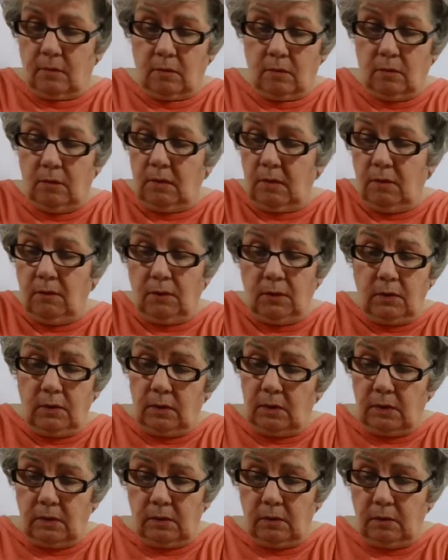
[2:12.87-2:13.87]
or even the
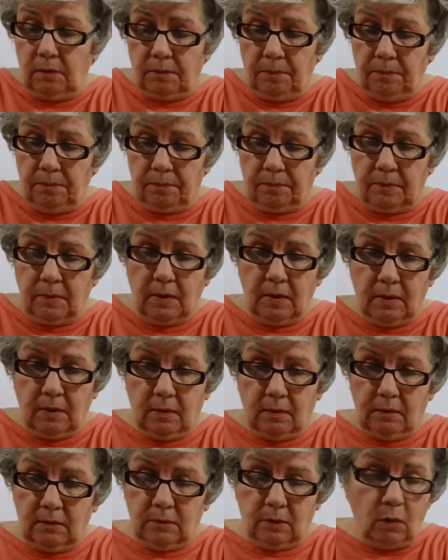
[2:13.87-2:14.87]
little
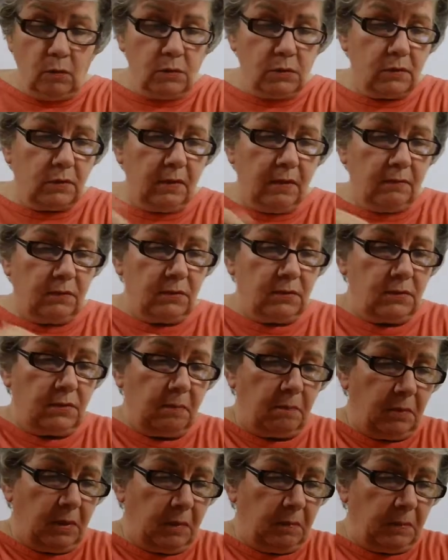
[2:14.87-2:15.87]
toaster ovens
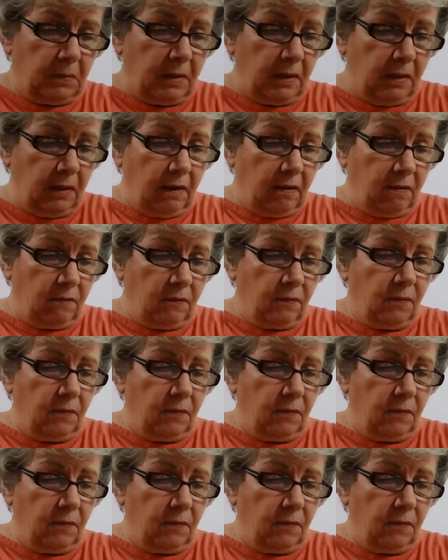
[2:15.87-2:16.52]
that people have.